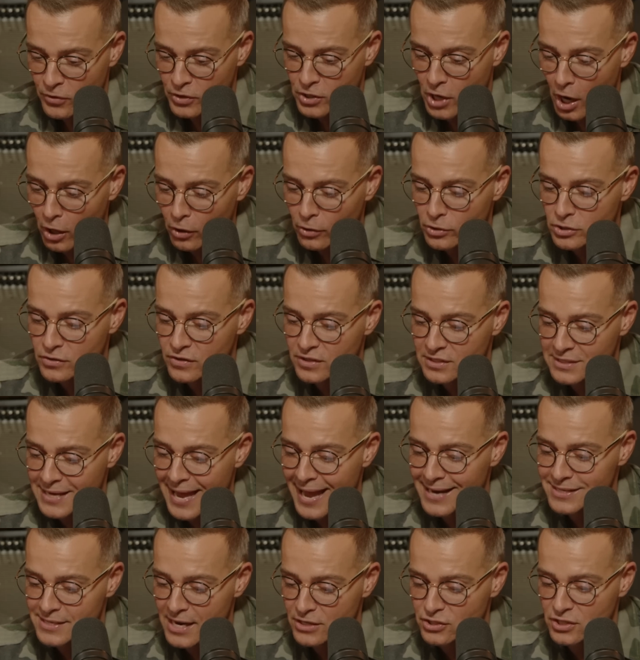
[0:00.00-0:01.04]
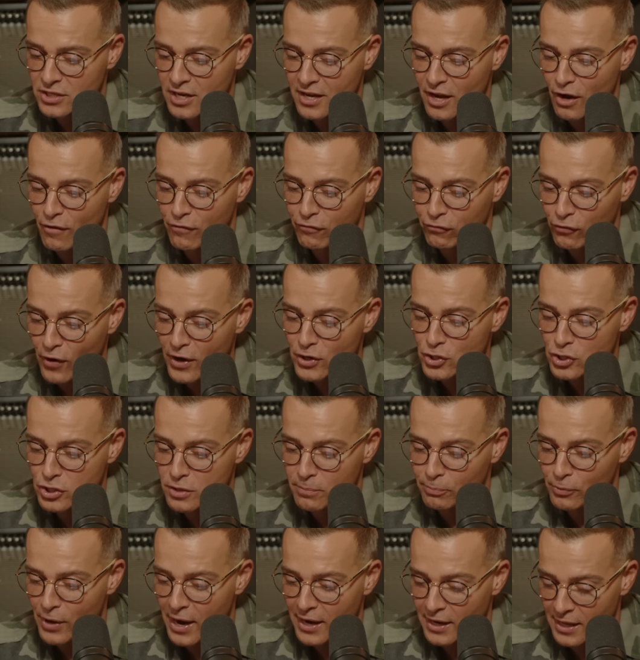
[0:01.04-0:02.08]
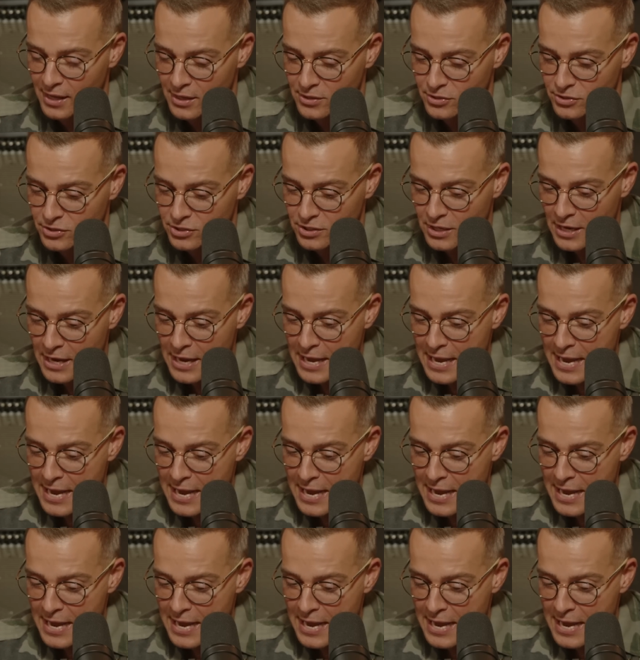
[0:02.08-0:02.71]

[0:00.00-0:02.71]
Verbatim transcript: The colors of the tags actually tell you how fresh the bread is.